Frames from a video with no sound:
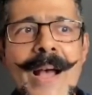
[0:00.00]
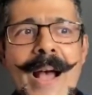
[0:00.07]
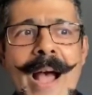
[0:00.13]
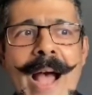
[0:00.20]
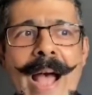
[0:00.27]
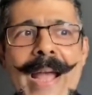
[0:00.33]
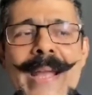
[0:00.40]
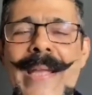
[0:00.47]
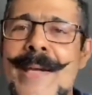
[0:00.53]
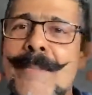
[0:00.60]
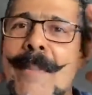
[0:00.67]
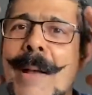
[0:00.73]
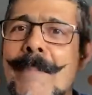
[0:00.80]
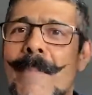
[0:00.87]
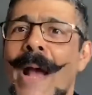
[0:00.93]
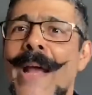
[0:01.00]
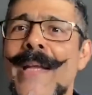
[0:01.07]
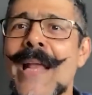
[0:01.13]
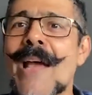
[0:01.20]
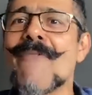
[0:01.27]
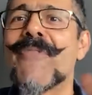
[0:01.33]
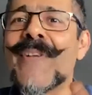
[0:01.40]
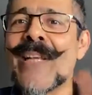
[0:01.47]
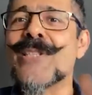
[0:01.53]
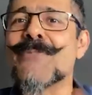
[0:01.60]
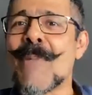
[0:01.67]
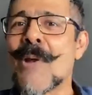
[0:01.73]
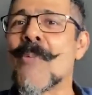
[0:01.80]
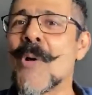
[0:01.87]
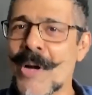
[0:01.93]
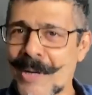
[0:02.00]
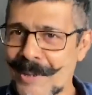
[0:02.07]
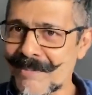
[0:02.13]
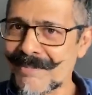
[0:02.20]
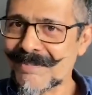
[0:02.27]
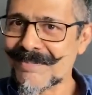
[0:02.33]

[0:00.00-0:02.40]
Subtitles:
I, in my mind, have finished my work.